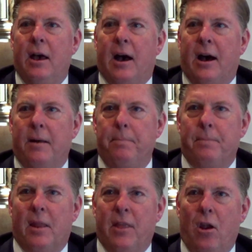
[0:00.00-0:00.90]

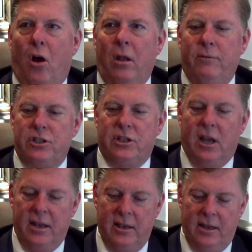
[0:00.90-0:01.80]
then all of a
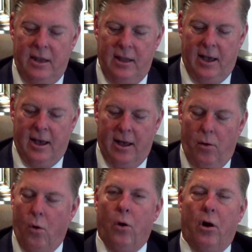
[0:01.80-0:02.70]
sudden,
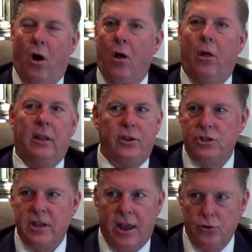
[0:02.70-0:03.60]
or all
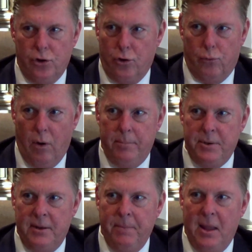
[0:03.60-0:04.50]
legislators are
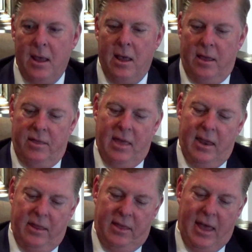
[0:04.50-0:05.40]
corrupt,
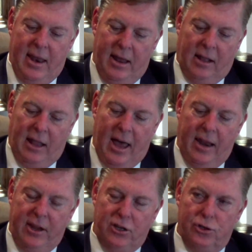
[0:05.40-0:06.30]
then a lot
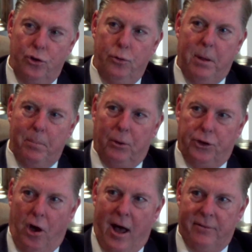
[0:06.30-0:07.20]
of these new people
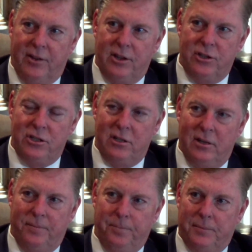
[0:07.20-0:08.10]
to office
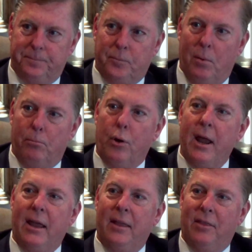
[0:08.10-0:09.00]

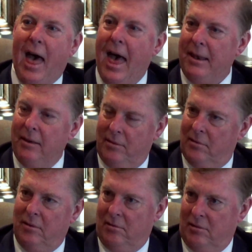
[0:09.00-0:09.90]
bring that
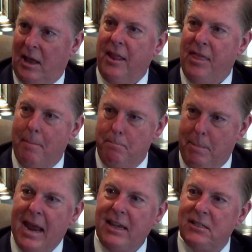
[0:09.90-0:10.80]
kind of that
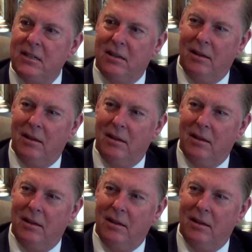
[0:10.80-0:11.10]
base